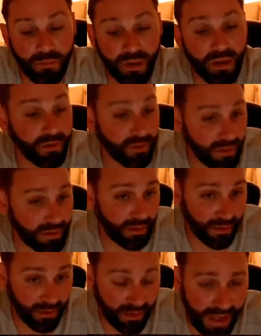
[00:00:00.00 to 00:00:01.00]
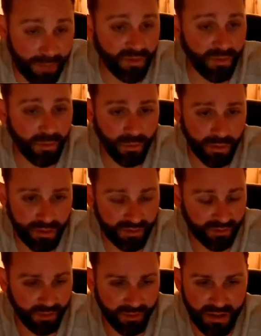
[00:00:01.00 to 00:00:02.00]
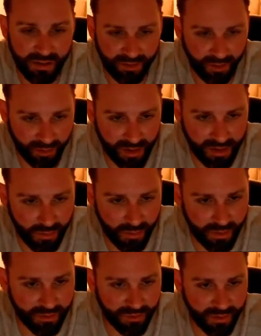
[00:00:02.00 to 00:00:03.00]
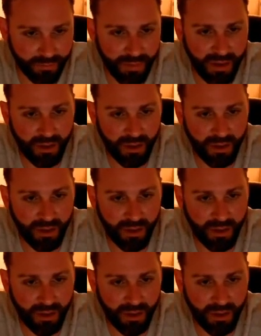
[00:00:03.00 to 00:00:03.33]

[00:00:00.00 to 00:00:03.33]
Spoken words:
Yes, absolutely. That's a great question.